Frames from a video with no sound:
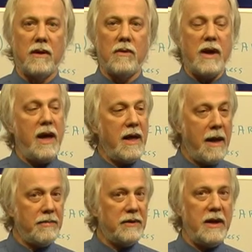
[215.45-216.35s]
Okay?
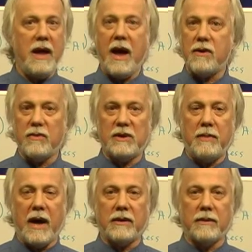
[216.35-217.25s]
Empathy and
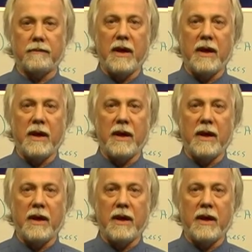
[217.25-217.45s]
respect.